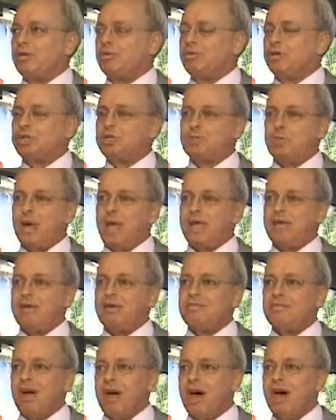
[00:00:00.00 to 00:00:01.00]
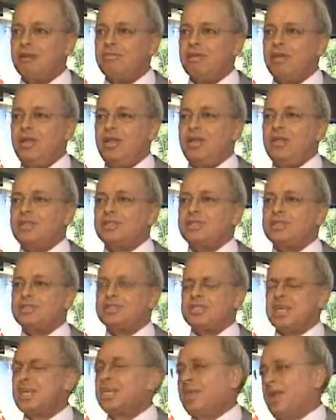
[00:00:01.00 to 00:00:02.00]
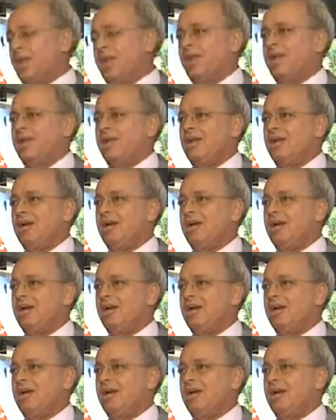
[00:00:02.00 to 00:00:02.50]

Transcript: and which might involve the sinking